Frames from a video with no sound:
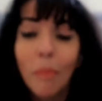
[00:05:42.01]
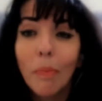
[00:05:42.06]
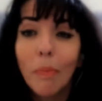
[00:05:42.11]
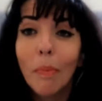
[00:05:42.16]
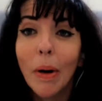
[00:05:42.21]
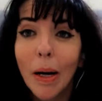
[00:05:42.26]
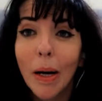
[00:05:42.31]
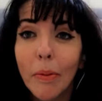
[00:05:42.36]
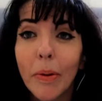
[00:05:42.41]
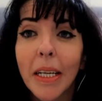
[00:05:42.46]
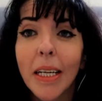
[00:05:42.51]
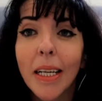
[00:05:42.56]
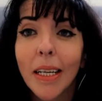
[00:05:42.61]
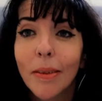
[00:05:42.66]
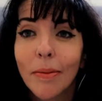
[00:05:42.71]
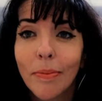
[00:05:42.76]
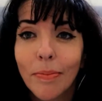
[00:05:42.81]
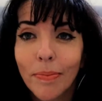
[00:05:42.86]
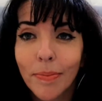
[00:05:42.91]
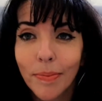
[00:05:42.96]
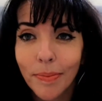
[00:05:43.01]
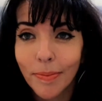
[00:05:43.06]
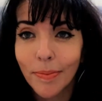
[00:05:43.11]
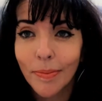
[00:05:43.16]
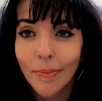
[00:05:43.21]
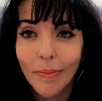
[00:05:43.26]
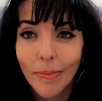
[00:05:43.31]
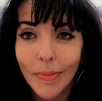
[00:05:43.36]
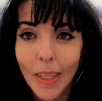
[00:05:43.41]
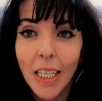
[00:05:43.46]
Maui.
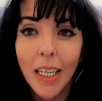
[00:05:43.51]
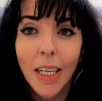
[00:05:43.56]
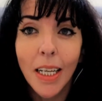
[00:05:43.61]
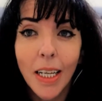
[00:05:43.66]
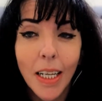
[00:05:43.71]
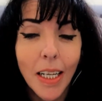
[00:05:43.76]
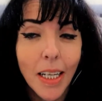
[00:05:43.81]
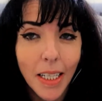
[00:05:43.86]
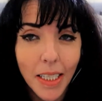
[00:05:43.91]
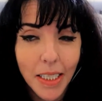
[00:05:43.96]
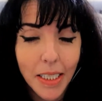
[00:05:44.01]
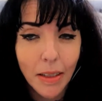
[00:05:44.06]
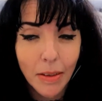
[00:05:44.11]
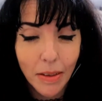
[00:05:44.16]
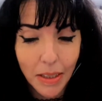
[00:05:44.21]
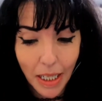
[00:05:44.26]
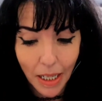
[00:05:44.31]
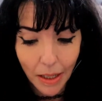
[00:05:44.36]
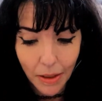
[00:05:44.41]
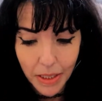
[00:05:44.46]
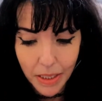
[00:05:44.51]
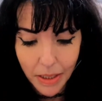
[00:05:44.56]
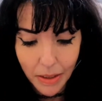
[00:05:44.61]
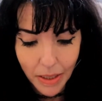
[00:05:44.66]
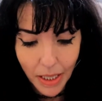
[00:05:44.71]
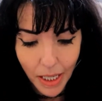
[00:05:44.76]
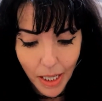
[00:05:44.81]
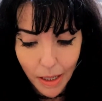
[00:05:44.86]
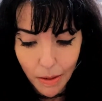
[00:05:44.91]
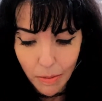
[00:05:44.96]
So yeah, so
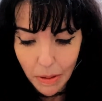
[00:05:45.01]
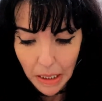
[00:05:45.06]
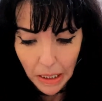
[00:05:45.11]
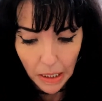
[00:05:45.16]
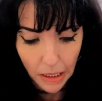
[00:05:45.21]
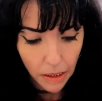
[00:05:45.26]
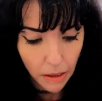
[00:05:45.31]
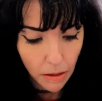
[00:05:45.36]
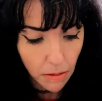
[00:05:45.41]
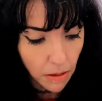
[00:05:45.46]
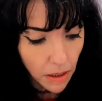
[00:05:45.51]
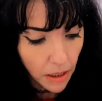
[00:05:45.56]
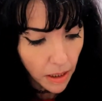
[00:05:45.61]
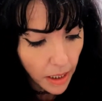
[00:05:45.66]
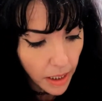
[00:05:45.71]
there we go.